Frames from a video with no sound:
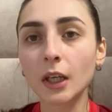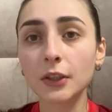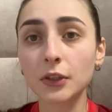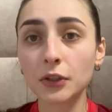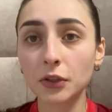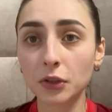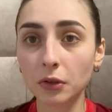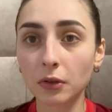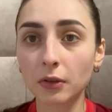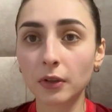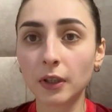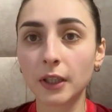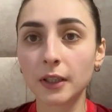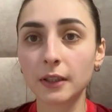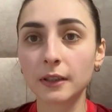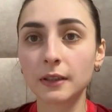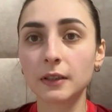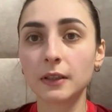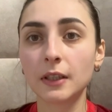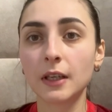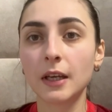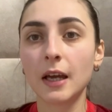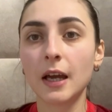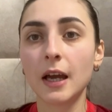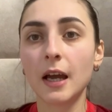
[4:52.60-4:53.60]
stories
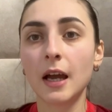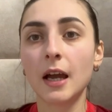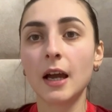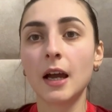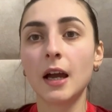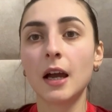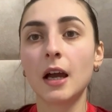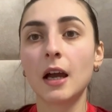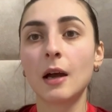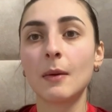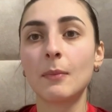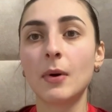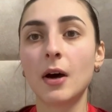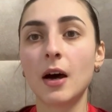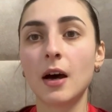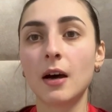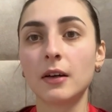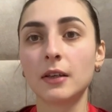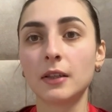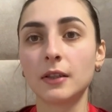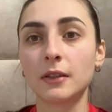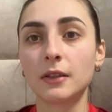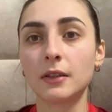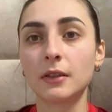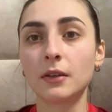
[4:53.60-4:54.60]

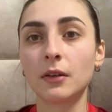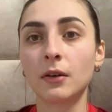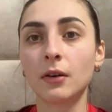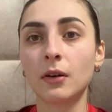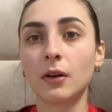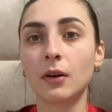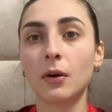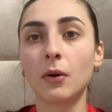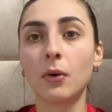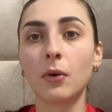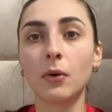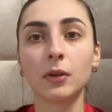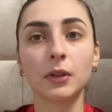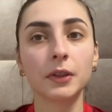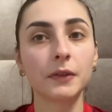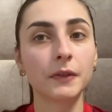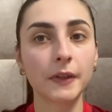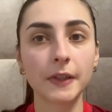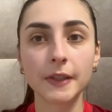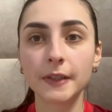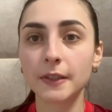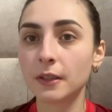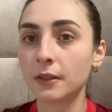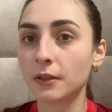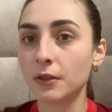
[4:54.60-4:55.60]
about all
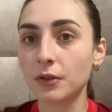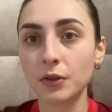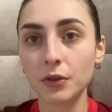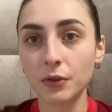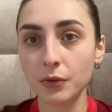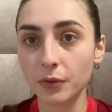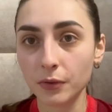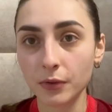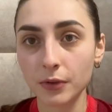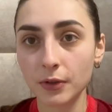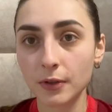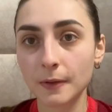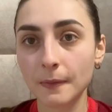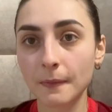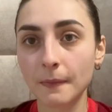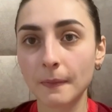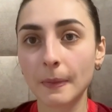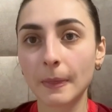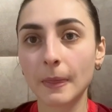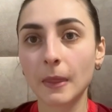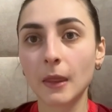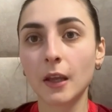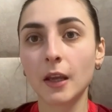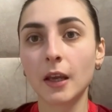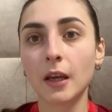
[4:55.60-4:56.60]
recent news,
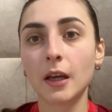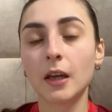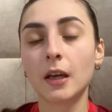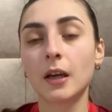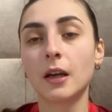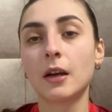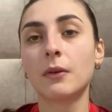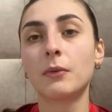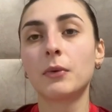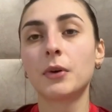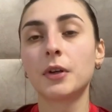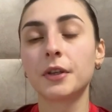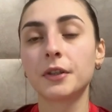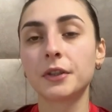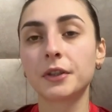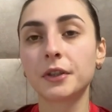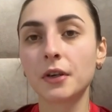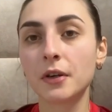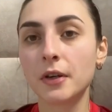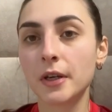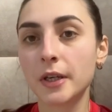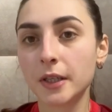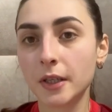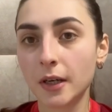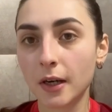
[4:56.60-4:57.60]
what is
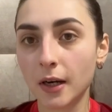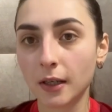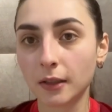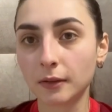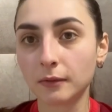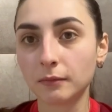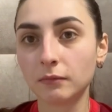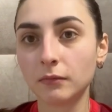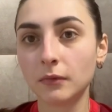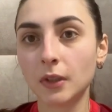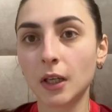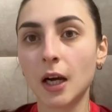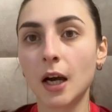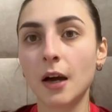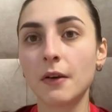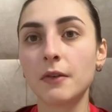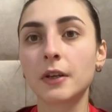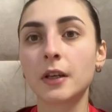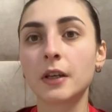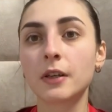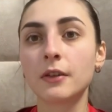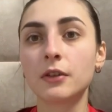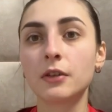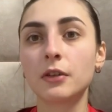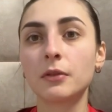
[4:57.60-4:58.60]
going on, how you
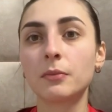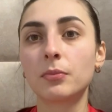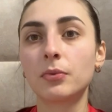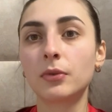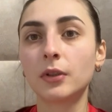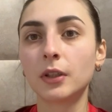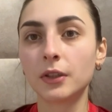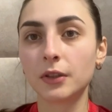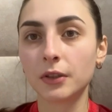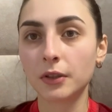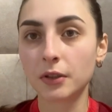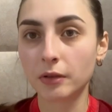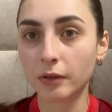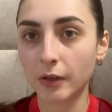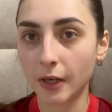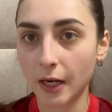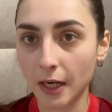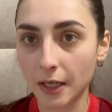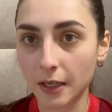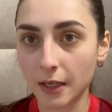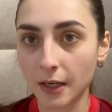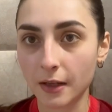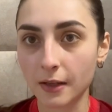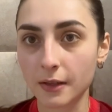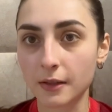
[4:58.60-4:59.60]
can support
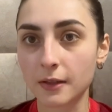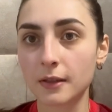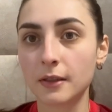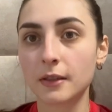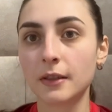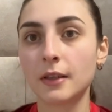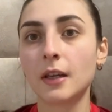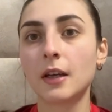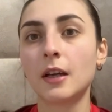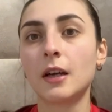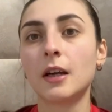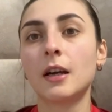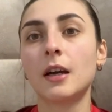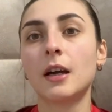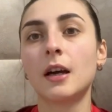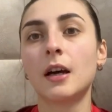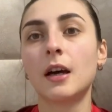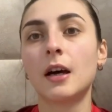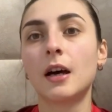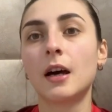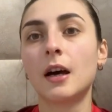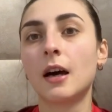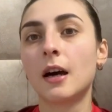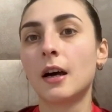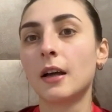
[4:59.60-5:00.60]
Ukrainians,
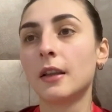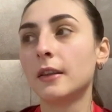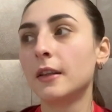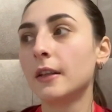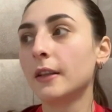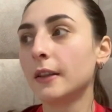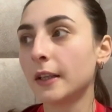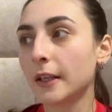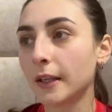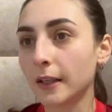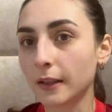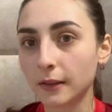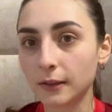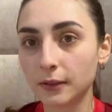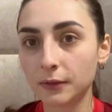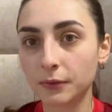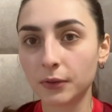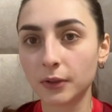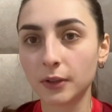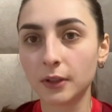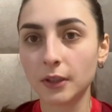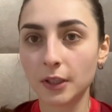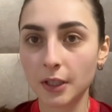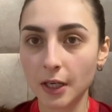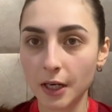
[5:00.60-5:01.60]
the links
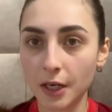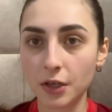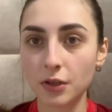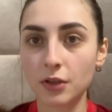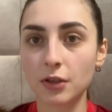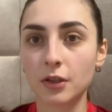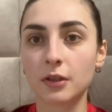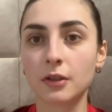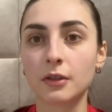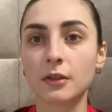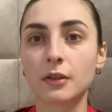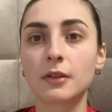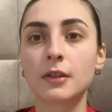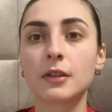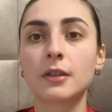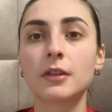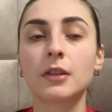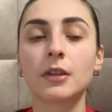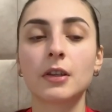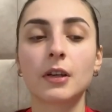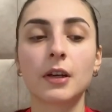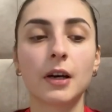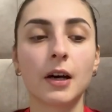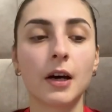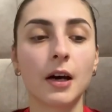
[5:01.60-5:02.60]
for donations.
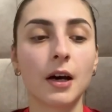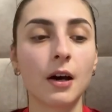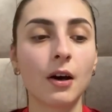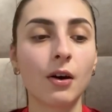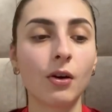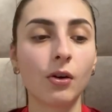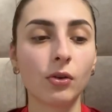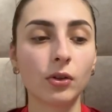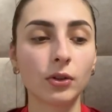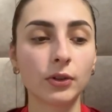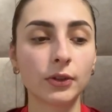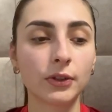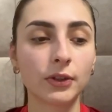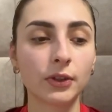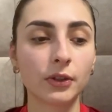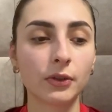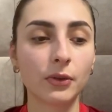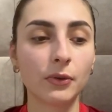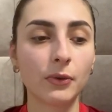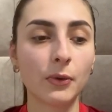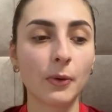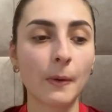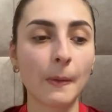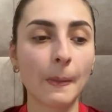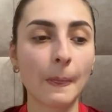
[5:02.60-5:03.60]

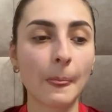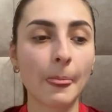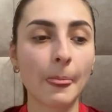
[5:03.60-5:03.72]
Also,